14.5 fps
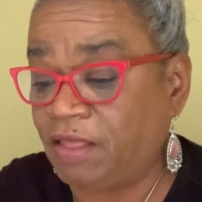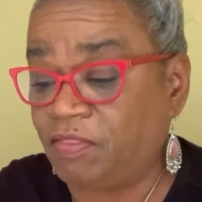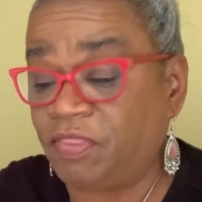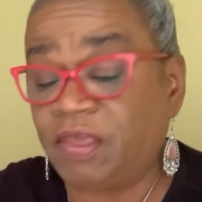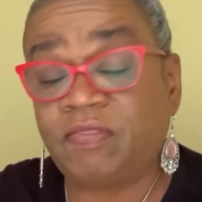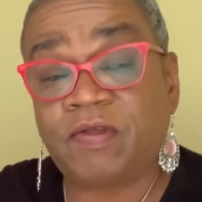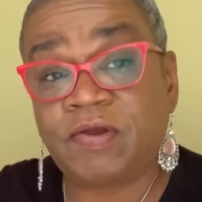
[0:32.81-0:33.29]

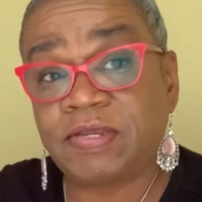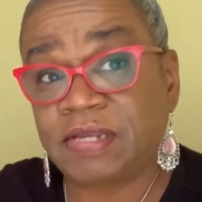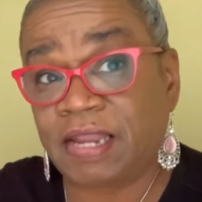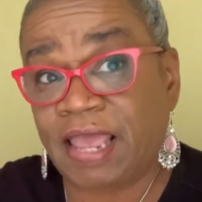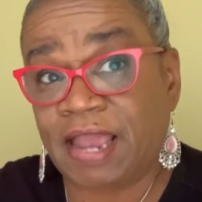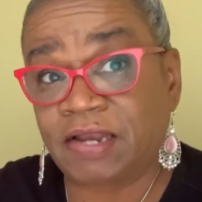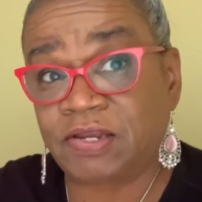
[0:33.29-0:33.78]
Then there's
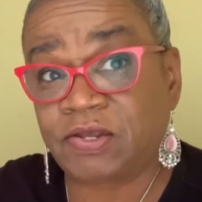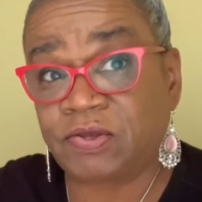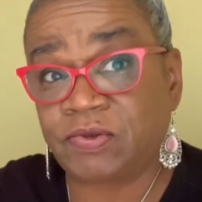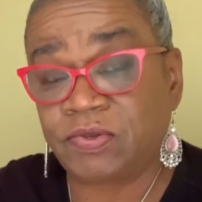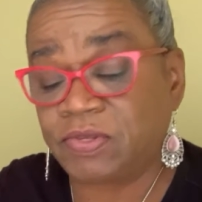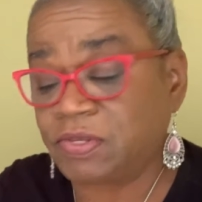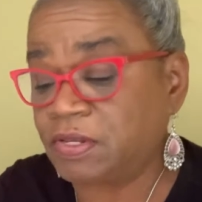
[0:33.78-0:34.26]

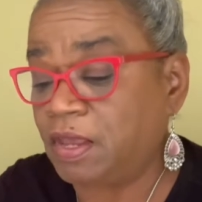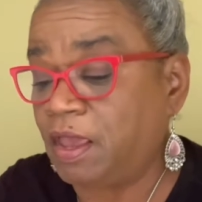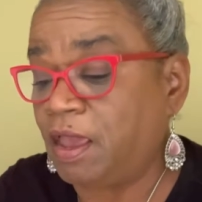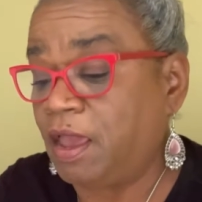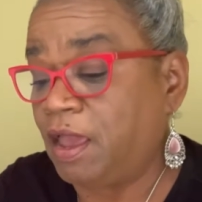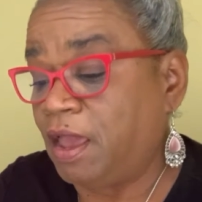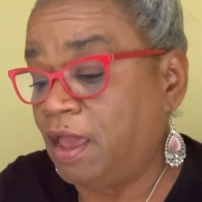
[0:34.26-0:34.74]
lactose,
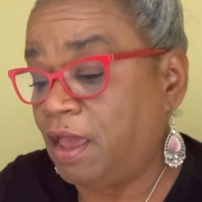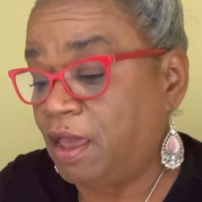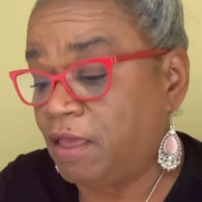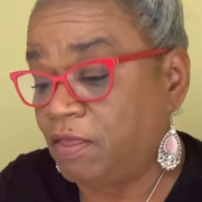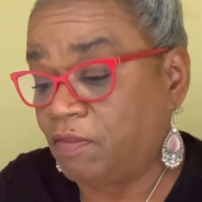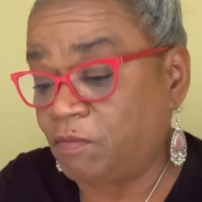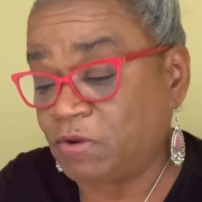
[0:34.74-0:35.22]

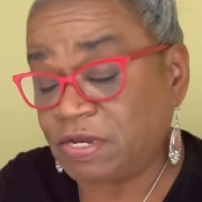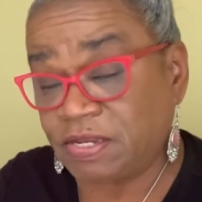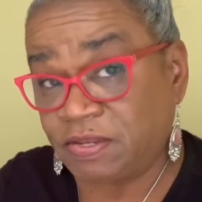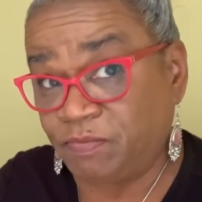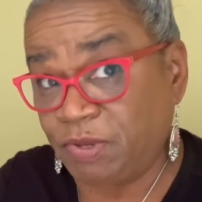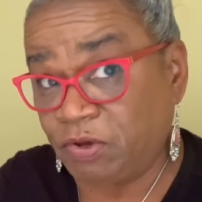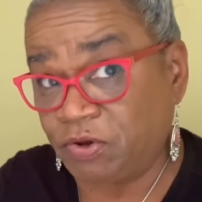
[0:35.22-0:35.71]
which
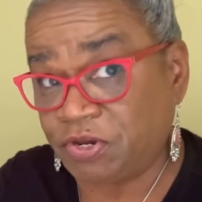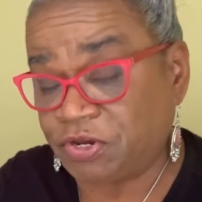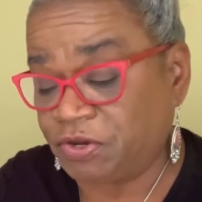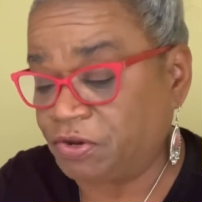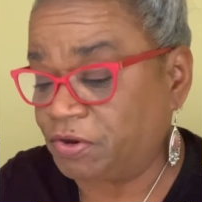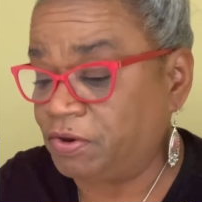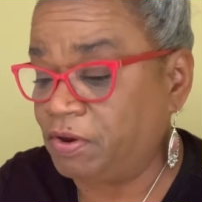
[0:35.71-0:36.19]
is milk
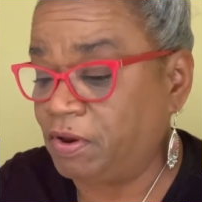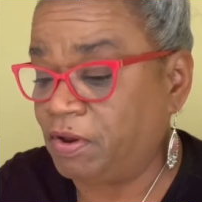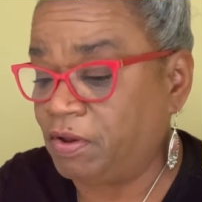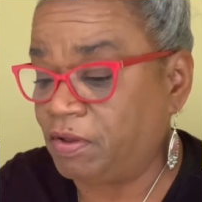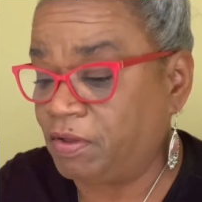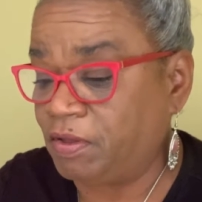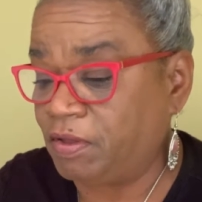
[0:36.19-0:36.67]
sugar.
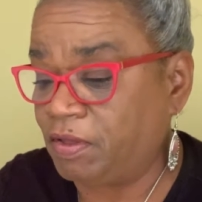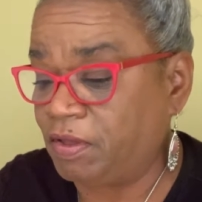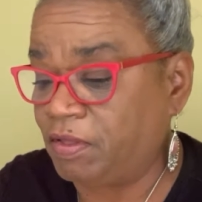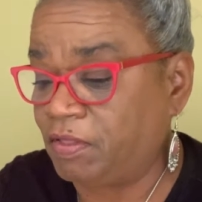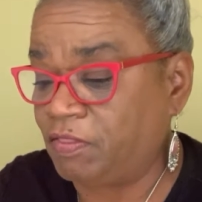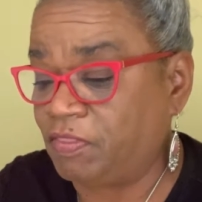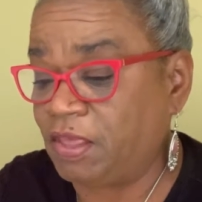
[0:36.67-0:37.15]

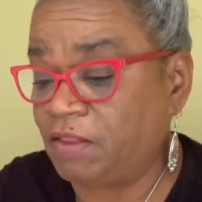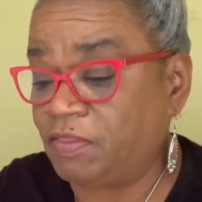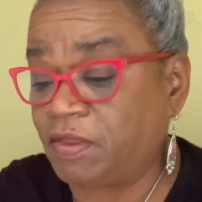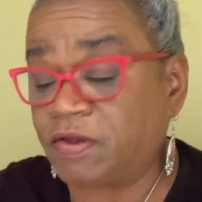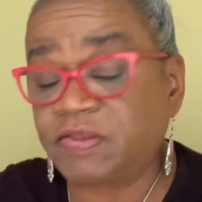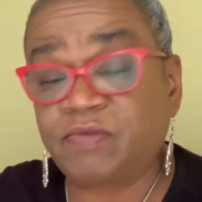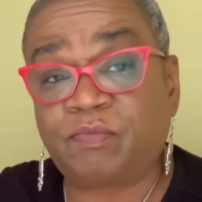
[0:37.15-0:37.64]
Then
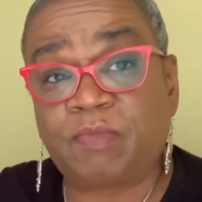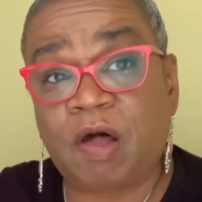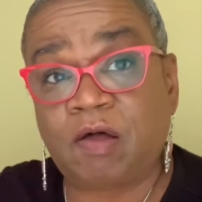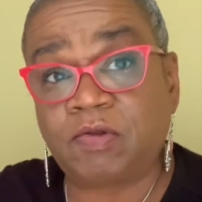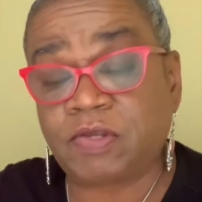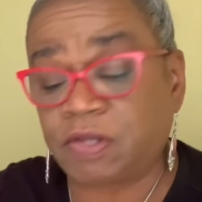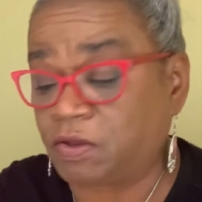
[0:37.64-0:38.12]
there's
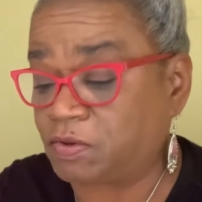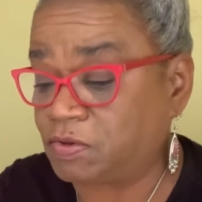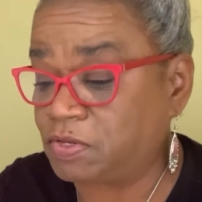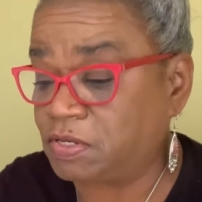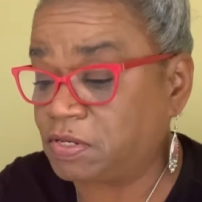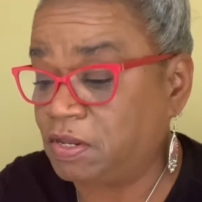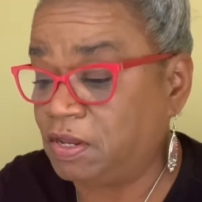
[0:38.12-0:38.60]

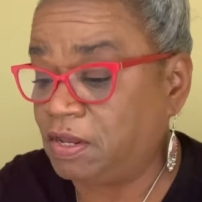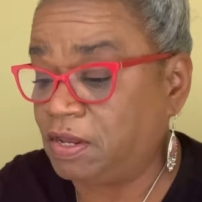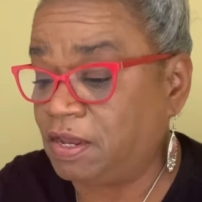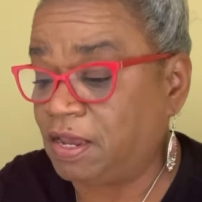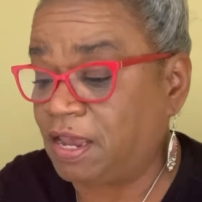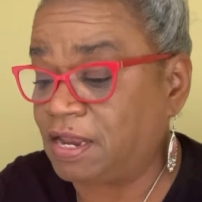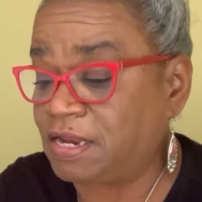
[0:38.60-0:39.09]
maltose,
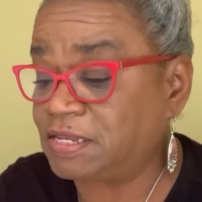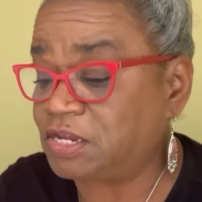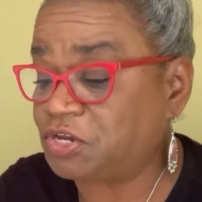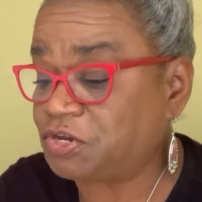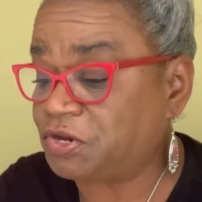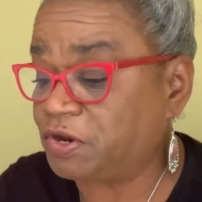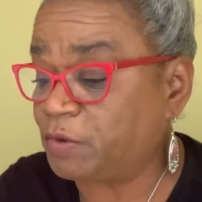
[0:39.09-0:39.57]
and it's a
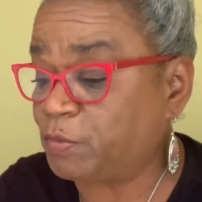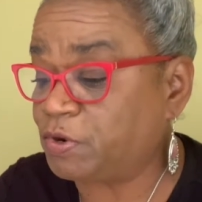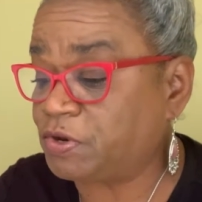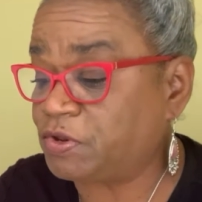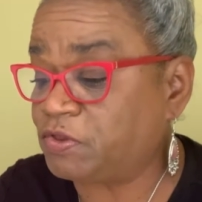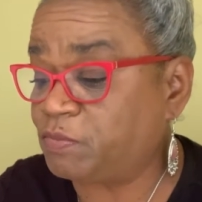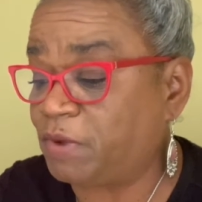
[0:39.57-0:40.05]
sugar
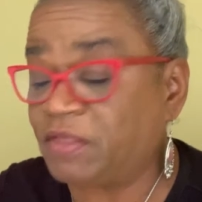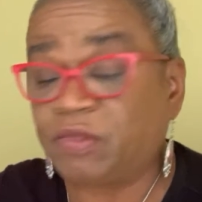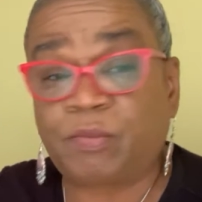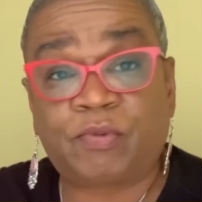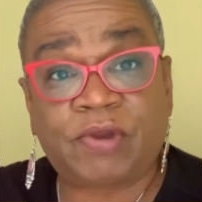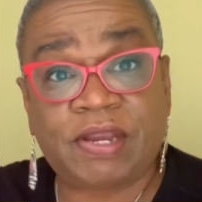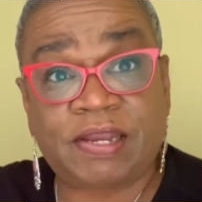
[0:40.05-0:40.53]
produced by the
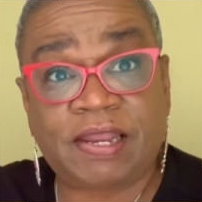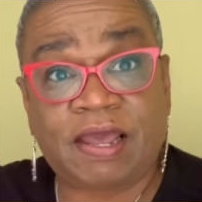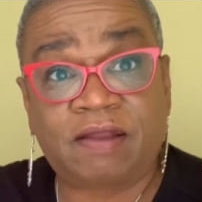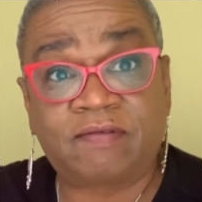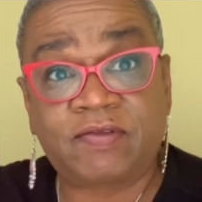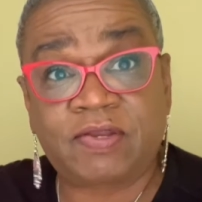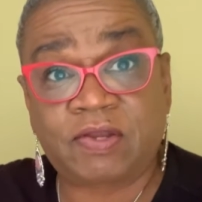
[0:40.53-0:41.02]
breakdown
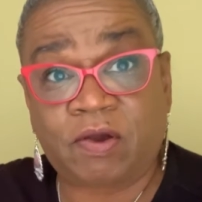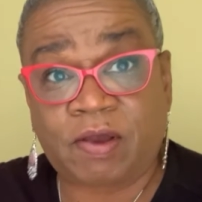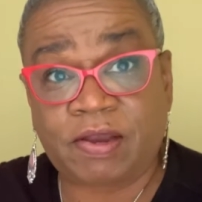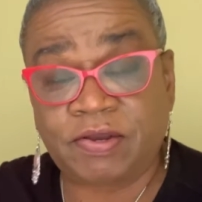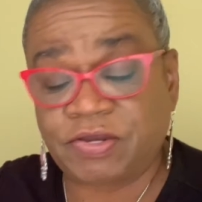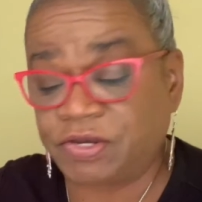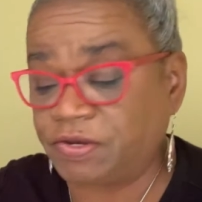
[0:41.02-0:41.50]
of
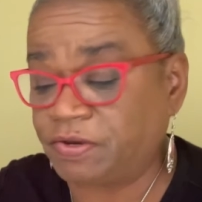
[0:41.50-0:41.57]
starch.